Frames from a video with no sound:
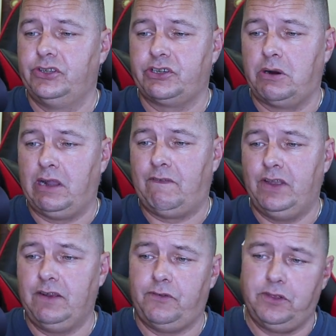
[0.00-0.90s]
So I
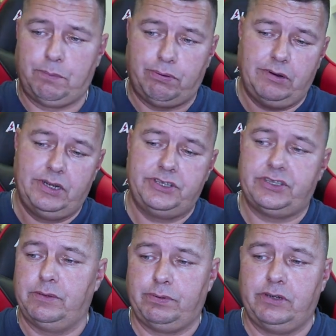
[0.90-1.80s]
think for the
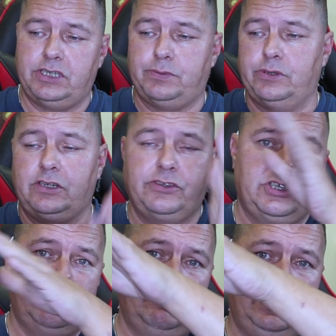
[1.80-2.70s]
price and the price point,
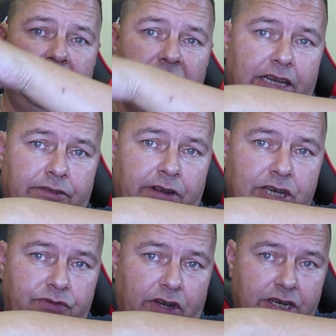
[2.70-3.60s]
considering you can get the
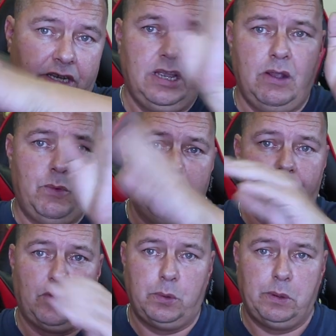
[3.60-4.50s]
rangefinder
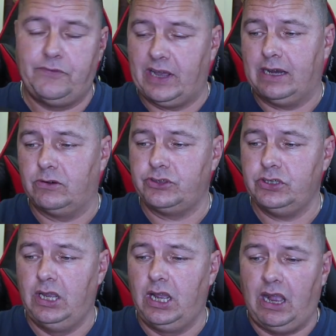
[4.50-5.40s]
with or without,
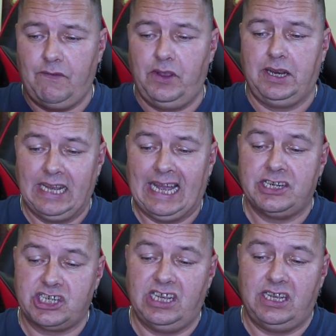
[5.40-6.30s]
I think
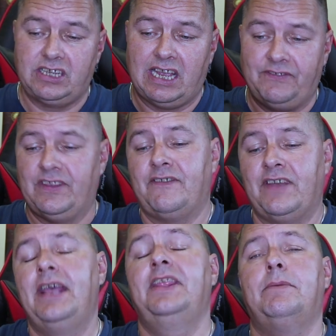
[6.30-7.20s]
actually they've
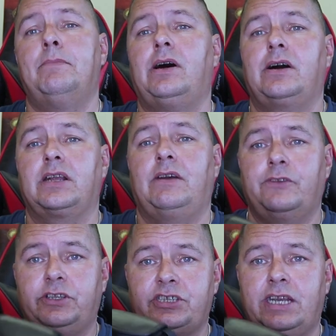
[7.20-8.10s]
hit the mark there
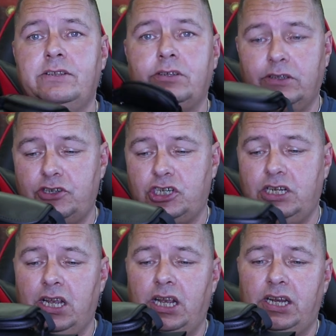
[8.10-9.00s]
for the
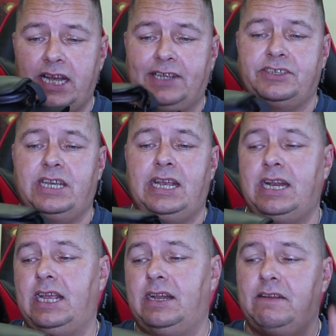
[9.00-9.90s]
technology that's
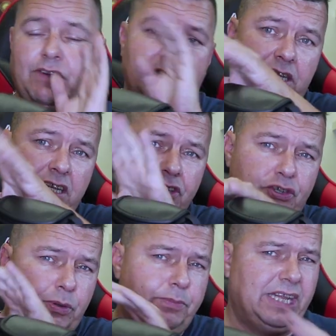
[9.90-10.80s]
in here. And the fact that you can
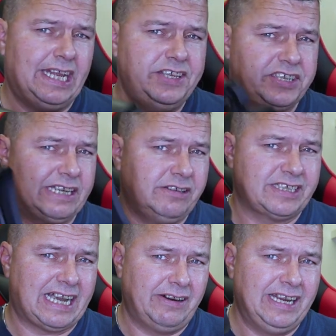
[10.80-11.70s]
swap the
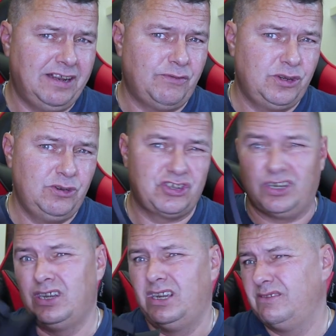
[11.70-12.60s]
lenses out in the future,